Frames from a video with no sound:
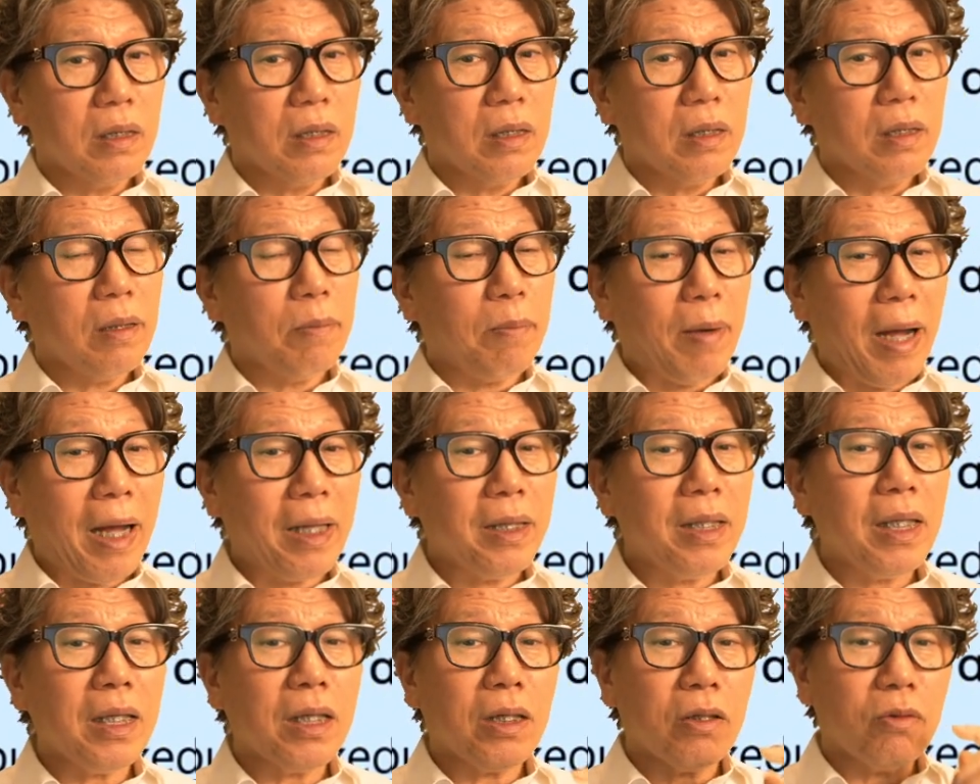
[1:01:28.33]
There were
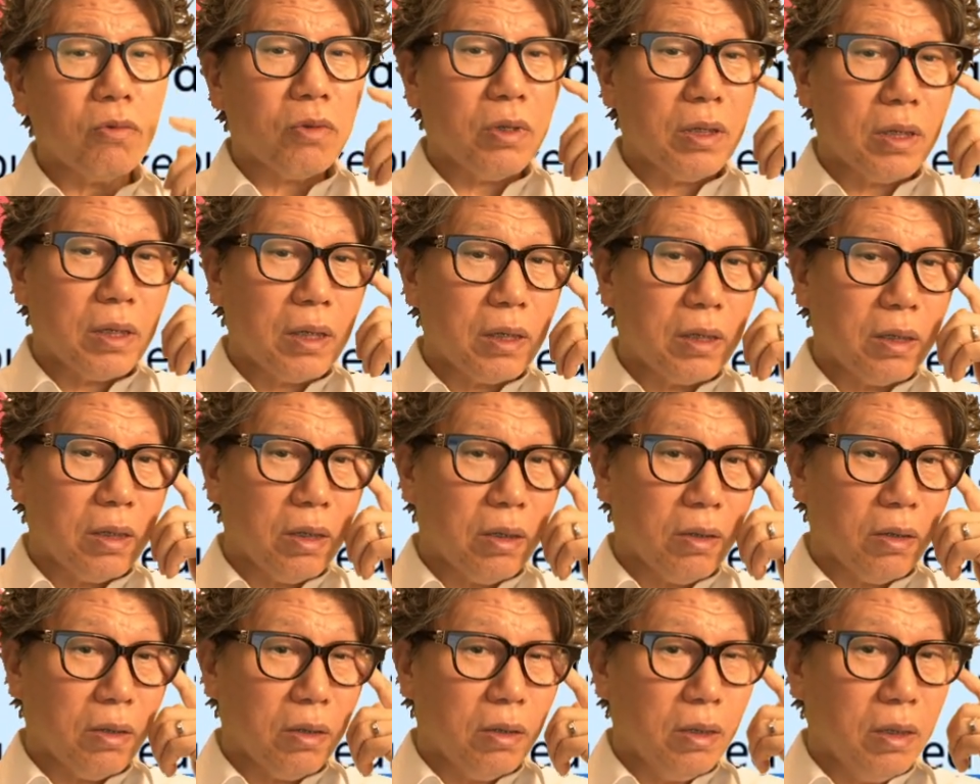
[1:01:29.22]
also opposite
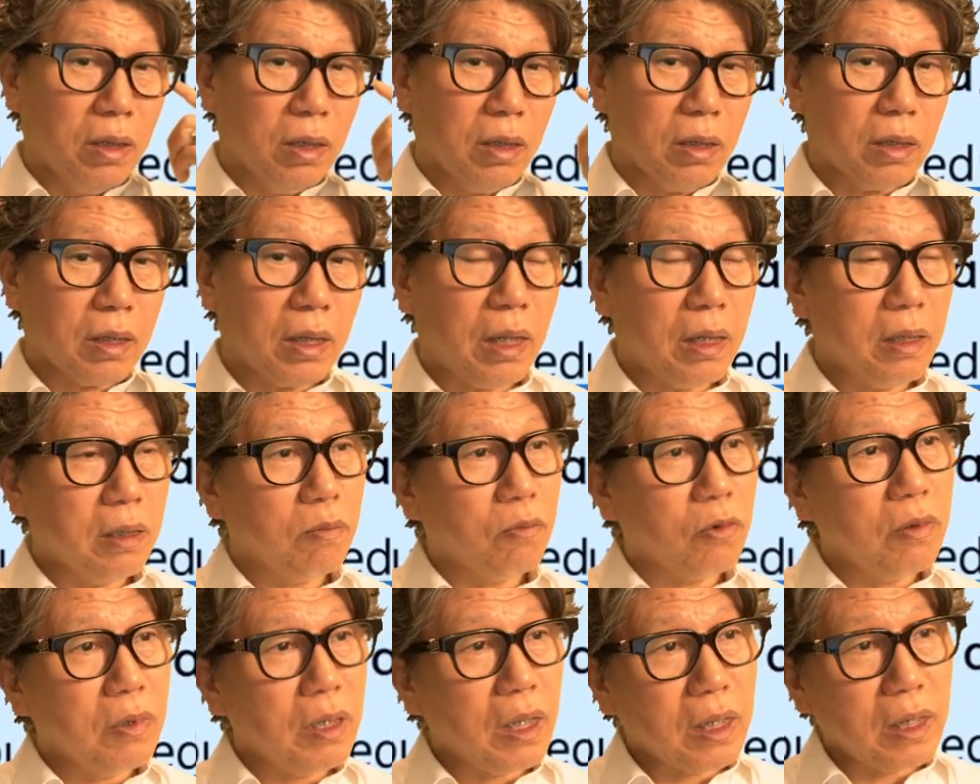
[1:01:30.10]
cases. In one
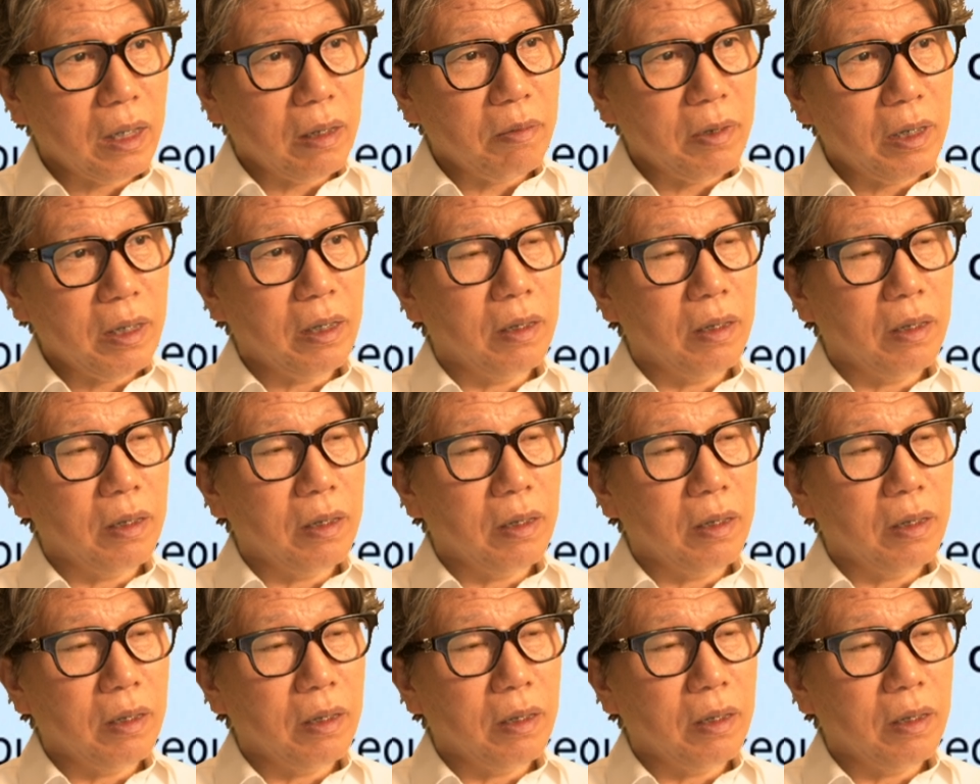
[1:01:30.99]
difficult case,